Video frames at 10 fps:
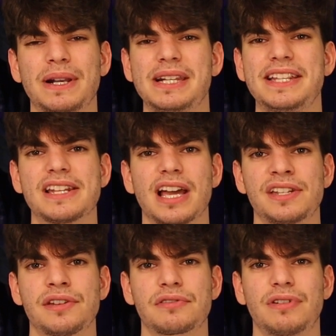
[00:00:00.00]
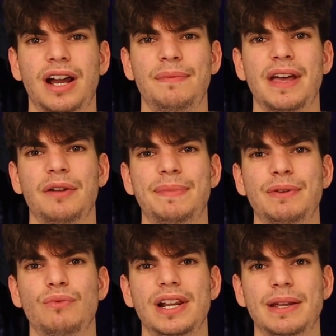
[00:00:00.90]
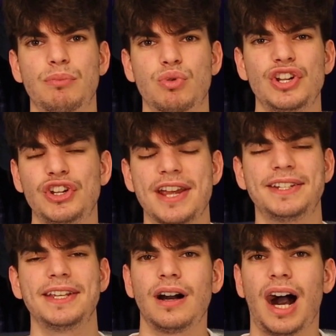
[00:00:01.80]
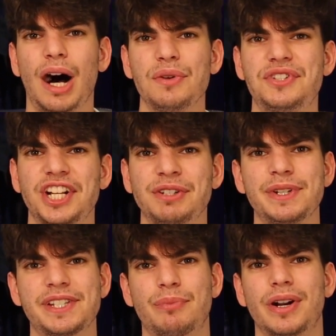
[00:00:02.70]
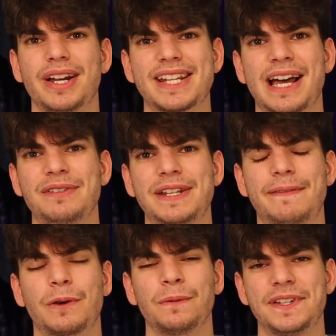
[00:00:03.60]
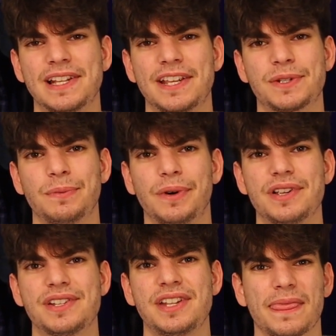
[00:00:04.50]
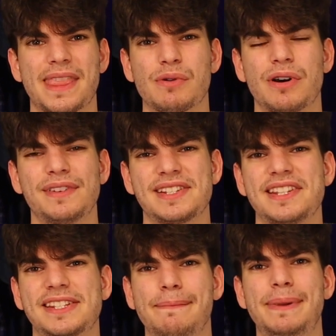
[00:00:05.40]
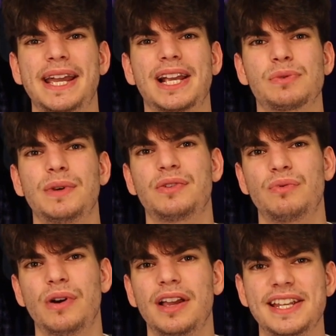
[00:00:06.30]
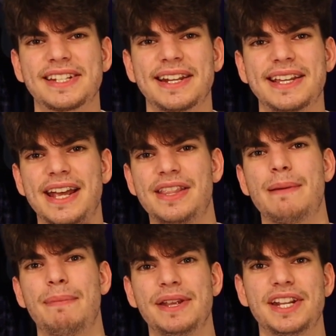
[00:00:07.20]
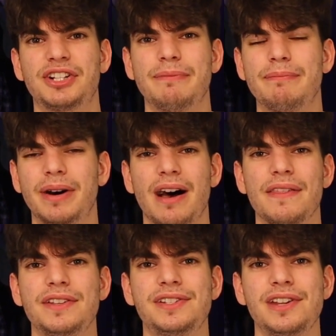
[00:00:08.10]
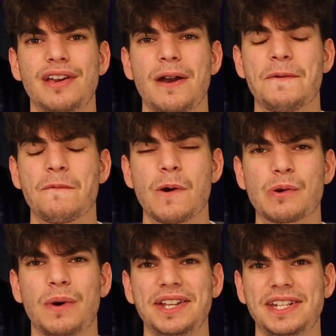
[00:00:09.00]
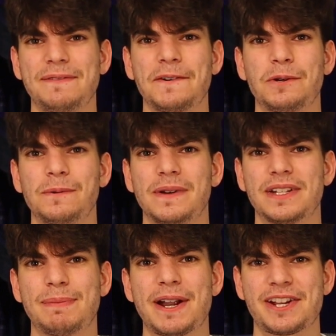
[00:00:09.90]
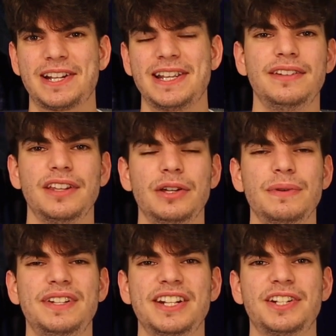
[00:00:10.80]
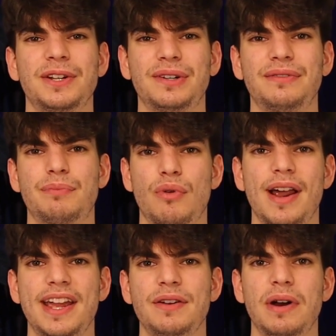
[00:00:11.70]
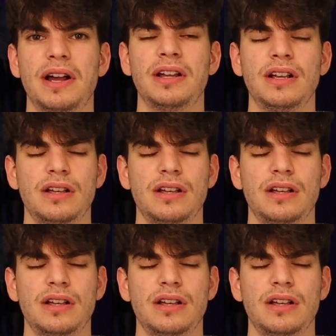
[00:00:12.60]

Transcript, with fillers: please like and subscribe, that would be really appreciated. I was generally surprised at how difficult this list was. There were obviously some picks which were easily in their position, but others were quite difficult, especially the new edition of Prey, where